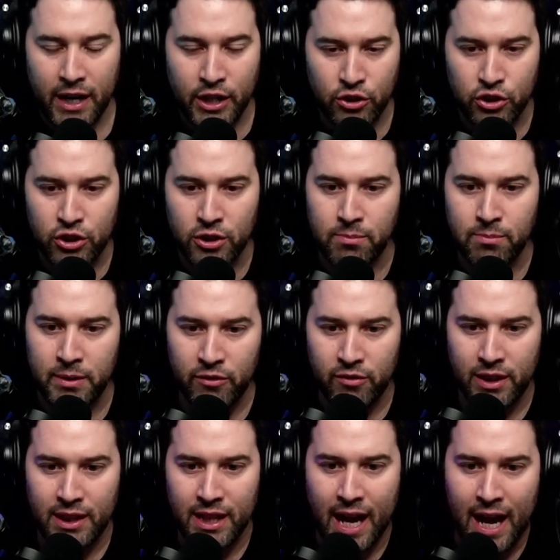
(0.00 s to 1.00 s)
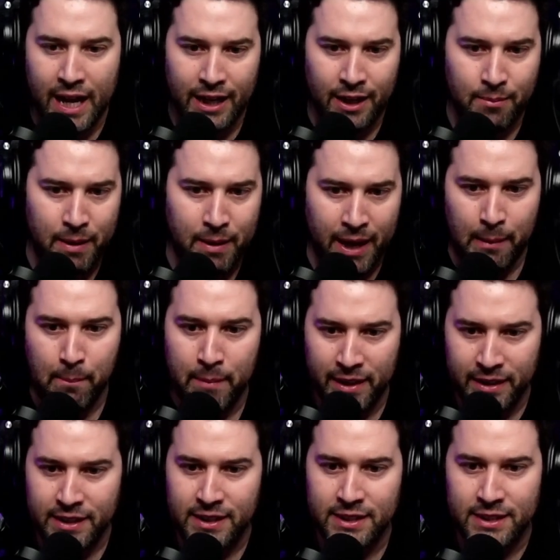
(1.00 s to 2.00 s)
You shouldn't be relying on paying
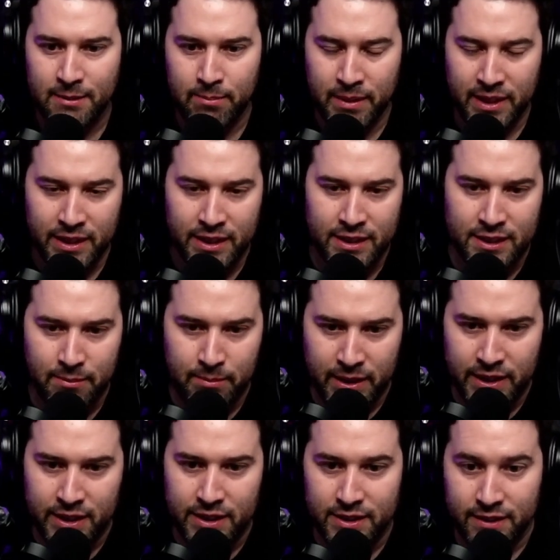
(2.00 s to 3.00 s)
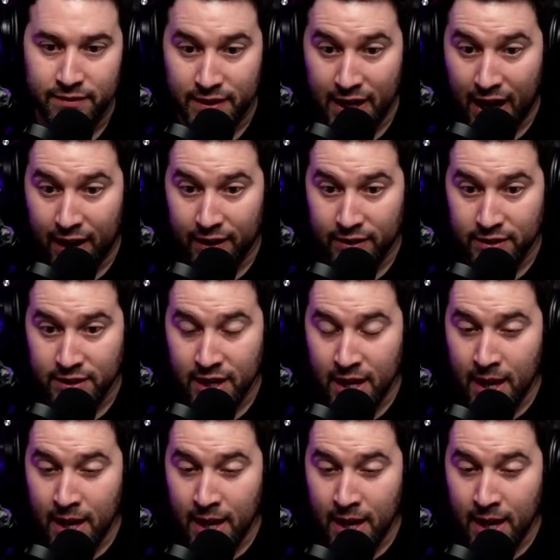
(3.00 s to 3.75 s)
millions and millions and millions of dollars.